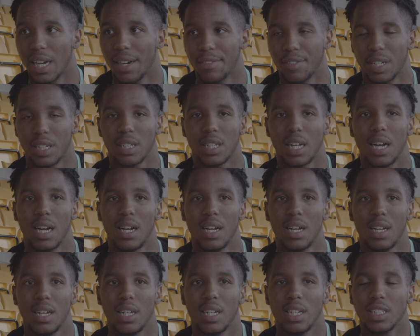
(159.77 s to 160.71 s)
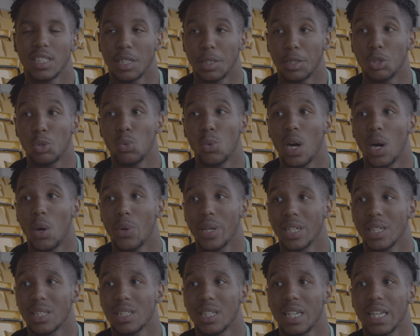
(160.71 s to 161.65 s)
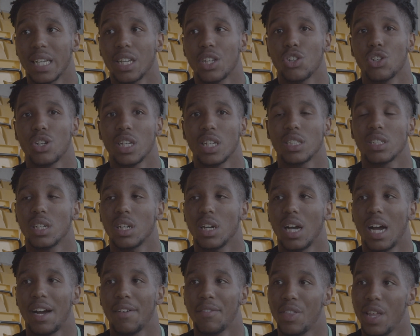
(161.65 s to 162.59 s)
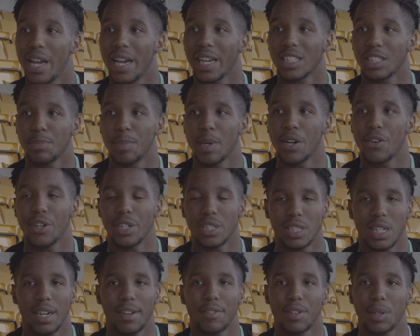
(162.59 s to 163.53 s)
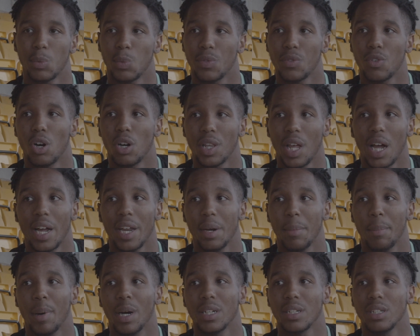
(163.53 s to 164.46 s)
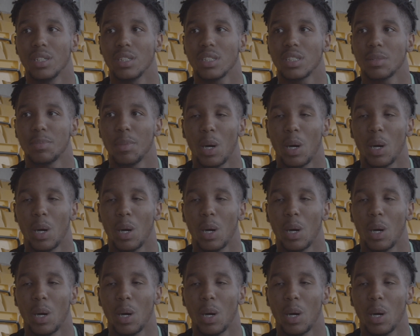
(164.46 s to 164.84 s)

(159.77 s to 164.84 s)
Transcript: I think that to do well in this league, you need to have the experience, and I think we've got that in abundance.